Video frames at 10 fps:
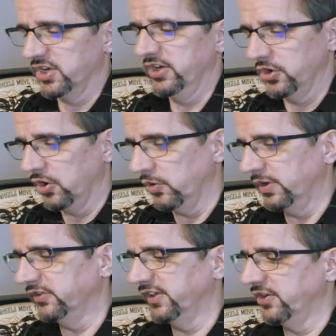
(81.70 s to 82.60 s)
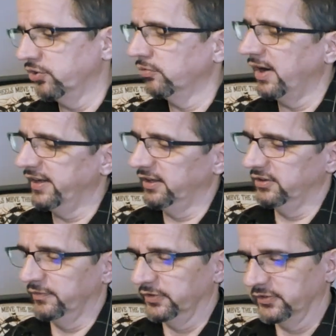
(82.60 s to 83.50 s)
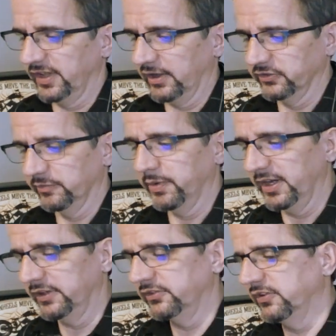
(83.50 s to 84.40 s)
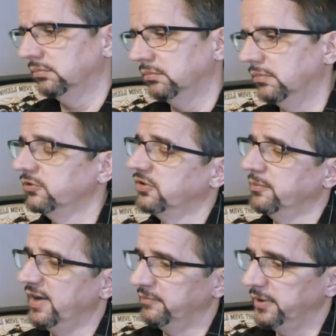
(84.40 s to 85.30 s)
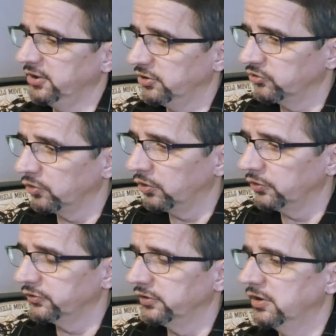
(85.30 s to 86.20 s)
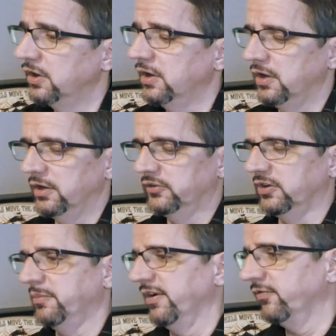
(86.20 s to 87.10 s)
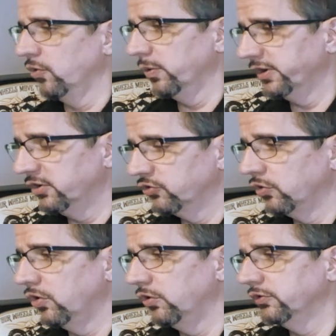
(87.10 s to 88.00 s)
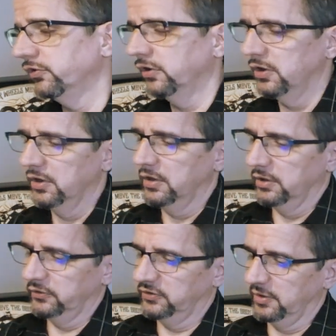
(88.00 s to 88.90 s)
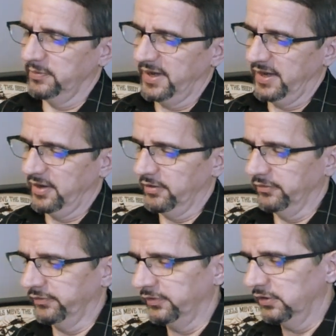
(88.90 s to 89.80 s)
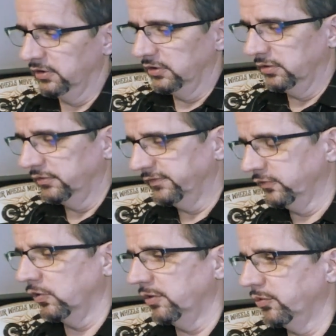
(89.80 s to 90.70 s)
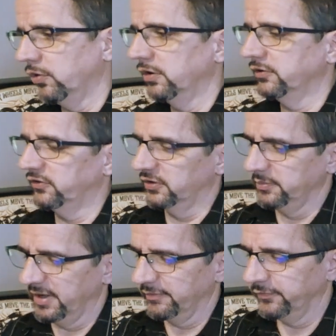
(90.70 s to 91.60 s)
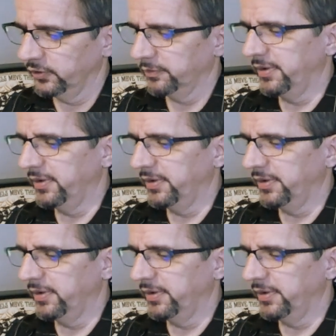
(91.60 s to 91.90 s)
I know, is that you're riding different styles of bikes. Some have mid controls, some have forward controls, some have floorboards, some have foot